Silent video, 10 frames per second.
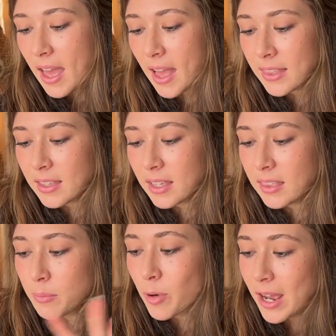and
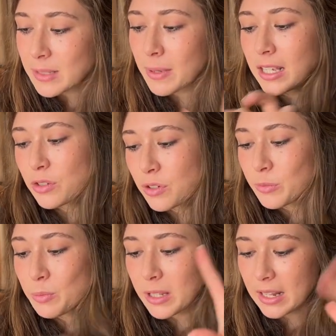then the bridesmaids,
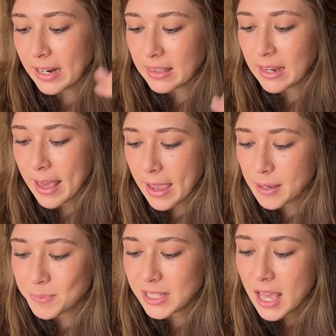groomsmen, like their
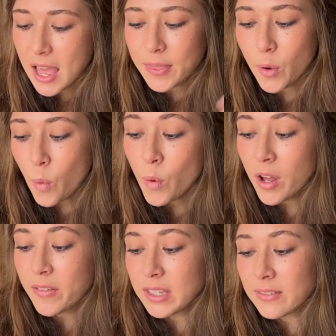names, the order
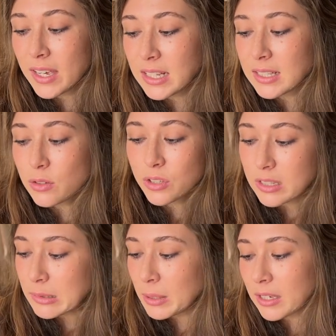of the events, who's
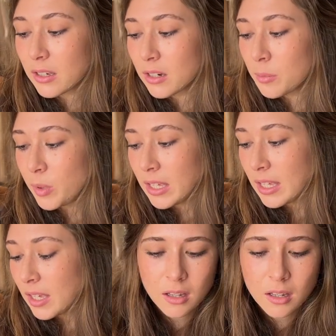the speaker gonna
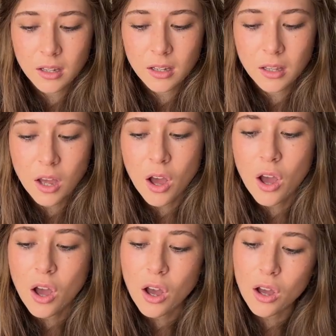be.
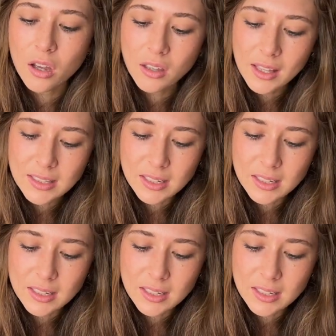Oh, that's